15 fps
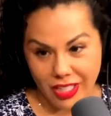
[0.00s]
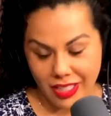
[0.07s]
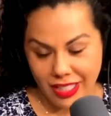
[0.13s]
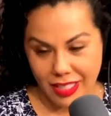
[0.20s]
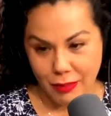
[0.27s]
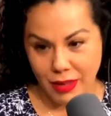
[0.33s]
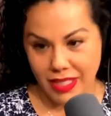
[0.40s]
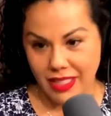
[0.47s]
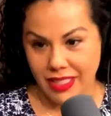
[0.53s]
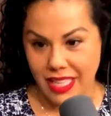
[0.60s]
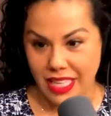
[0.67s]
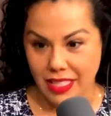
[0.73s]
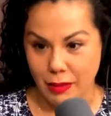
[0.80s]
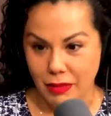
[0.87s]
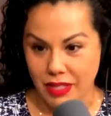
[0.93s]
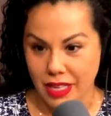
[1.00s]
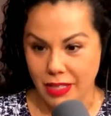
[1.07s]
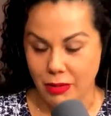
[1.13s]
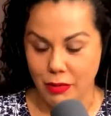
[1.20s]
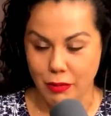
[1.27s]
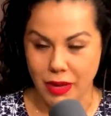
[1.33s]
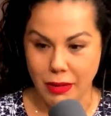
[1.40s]
Because my kid's obsessed
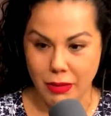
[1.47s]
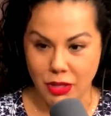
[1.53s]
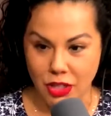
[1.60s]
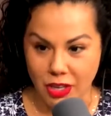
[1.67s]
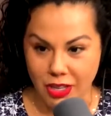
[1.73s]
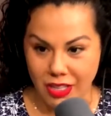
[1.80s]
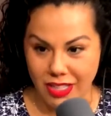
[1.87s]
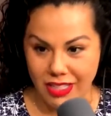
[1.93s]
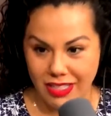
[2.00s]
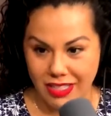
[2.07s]
with baby shark.